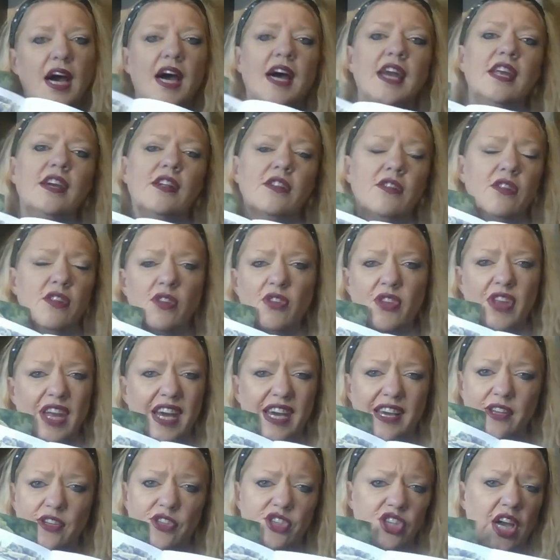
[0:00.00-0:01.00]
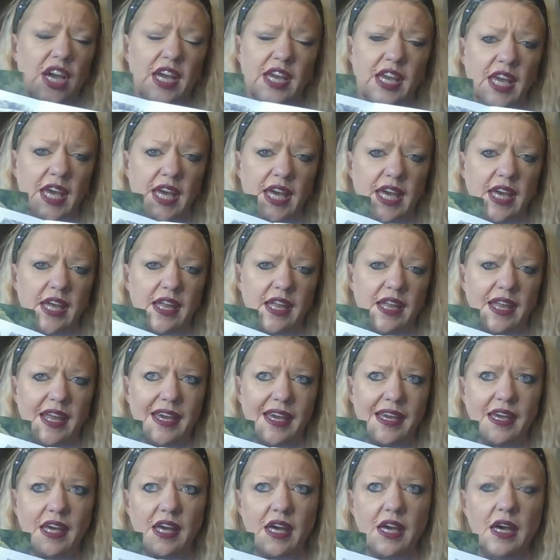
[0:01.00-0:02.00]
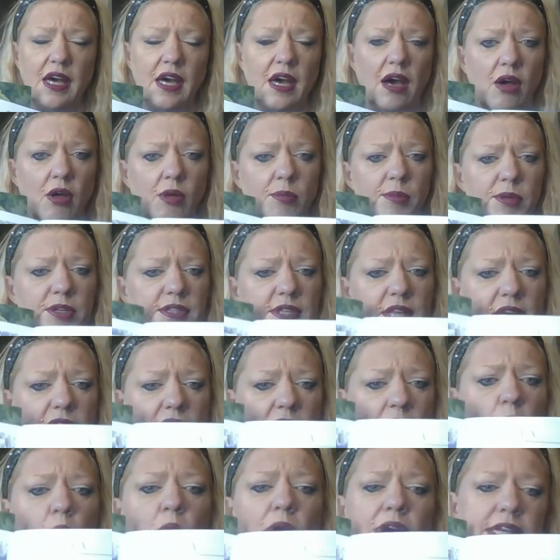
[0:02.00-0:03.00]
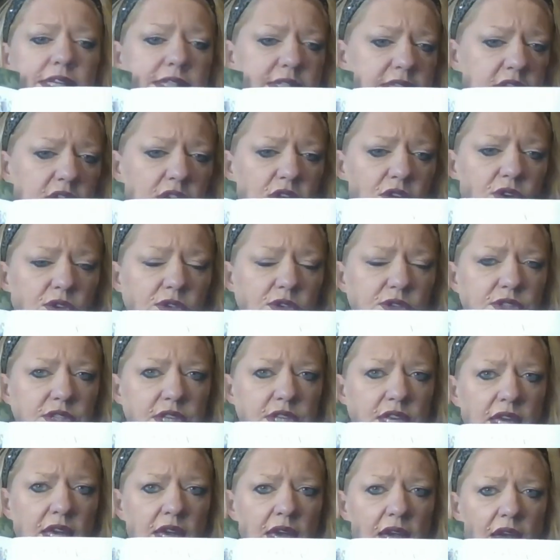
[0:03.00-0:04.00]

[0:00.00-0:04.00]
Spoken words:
And it will look like a jacket, like a almost like a waistcoat